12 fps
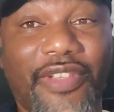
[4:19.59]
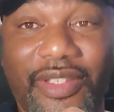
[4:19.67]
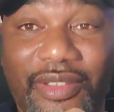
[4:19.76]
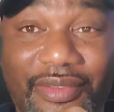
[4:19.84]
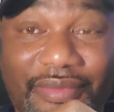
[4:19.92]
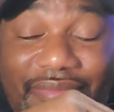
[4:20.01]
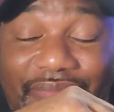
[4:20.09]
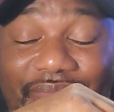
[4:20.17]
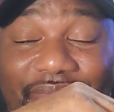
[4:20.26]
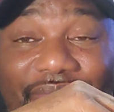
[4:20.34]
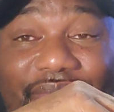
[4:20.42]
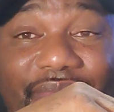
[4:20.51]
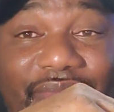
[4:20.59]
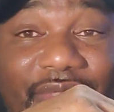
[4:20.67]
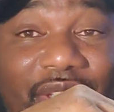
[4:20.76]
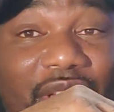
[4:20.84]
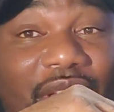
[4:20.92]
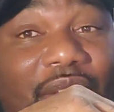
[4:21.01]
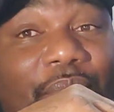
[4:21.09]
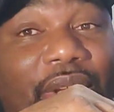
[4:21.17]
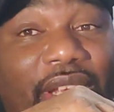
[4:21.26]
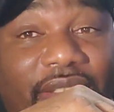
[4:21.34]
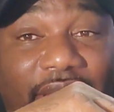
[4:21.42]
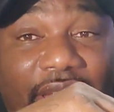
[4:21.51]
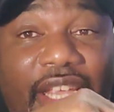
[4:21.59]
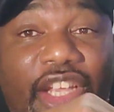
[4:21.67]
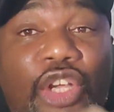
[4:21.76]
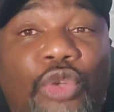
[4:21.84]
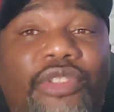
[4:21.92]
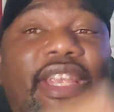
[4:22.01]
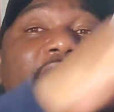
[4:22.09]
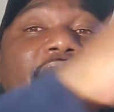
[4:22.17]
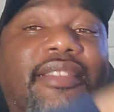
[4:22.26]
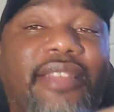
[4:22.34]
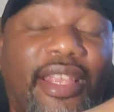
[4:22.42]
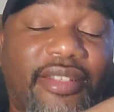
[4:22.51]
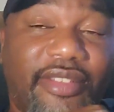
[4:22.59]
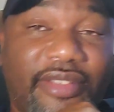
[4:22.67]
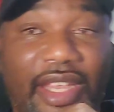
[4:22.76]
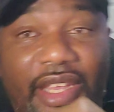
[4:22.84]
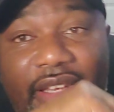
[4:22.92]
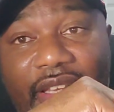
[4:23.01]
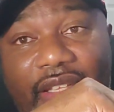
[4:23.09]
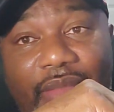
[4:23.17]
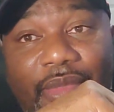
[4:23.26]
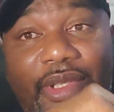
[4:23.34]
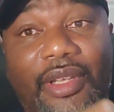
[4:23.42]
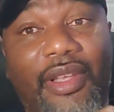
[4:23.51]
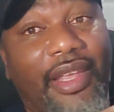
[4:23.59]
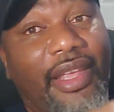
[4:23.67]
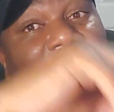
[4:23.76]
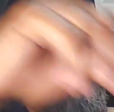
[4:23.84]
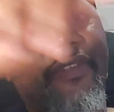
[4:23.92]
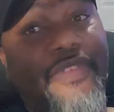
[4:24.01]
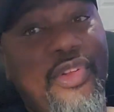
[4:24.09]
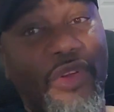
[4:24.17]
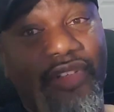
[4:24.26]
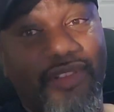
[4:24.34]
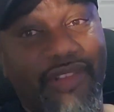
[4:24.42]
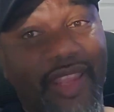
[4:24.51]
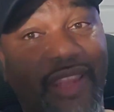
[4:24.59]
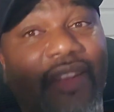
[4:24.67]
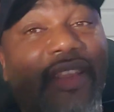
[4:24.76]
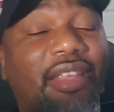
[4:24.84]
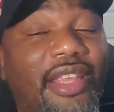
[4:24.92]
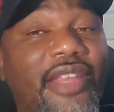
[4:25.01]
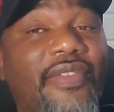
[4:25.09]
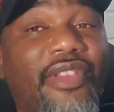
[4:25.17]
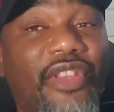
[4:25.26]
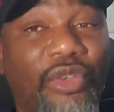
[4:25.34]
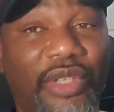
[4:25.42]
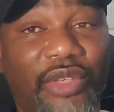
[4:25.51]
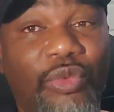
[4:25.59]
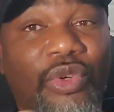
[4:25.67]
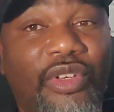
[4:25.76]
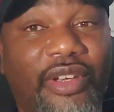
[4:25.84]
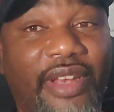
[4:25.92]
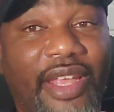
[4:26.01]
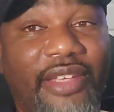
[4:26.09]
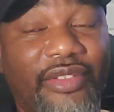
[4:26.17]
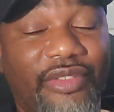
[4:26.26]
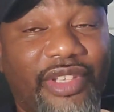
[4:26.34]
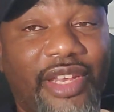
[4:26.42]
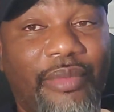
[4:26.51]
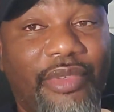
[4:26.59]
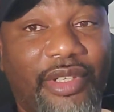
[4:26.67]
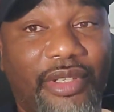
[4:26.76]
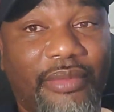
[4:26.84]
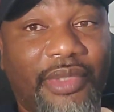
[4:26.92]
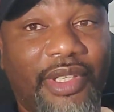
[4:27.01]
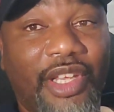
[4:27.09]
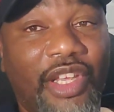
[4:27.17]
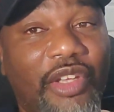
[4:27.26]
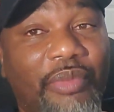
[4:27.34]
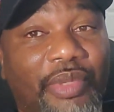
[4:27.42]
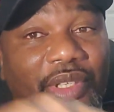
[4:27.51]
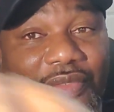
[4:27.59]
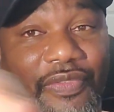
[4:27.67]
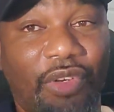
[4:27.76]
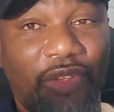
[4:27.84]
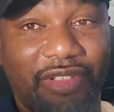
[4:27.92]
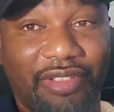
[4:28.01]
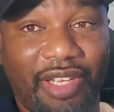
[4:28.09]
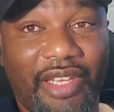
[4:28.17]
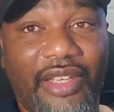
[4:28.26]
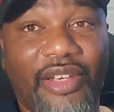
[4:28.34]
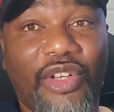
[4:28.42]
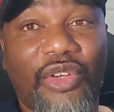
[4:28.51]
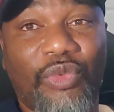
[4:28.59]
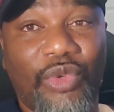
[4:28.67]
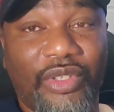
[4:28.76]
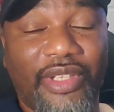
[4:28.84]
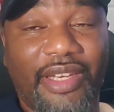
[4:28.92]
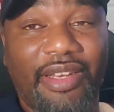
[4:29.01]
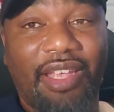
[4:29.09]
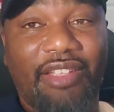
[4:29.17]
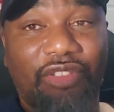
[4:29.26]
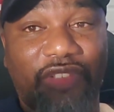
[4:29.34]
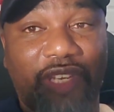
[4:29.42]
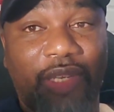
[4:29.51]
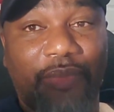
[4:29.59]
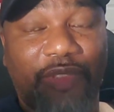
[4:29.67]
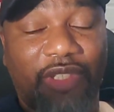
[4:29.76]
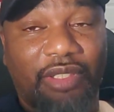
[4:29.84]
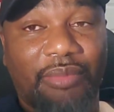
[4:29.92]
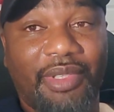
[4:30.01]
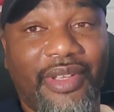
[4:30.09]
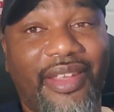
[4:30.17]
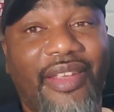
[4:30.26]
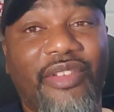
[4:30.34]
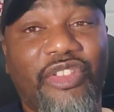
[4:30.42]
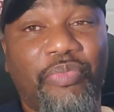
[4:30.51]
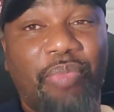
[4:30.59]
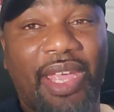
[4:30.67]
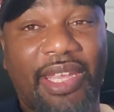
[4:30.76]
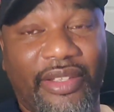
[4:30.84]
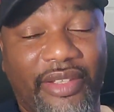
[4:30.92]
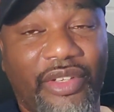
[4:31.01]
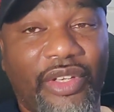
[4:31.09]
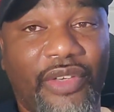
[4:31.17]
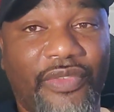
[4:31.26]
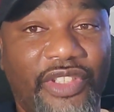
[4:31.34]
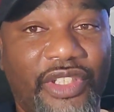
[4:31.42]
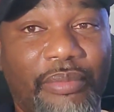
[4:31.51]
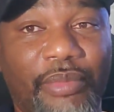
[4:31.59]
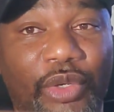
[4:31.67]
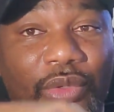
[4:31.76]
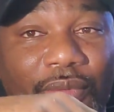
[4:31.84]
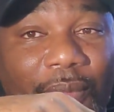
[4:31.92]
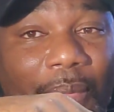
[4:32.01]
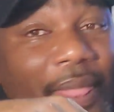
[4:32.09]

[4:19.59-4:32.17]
of it. But as a head coach at Texas A&M and at Florida State, even though he won a national championship, but Florida State won that national championship in spite of Jimbo.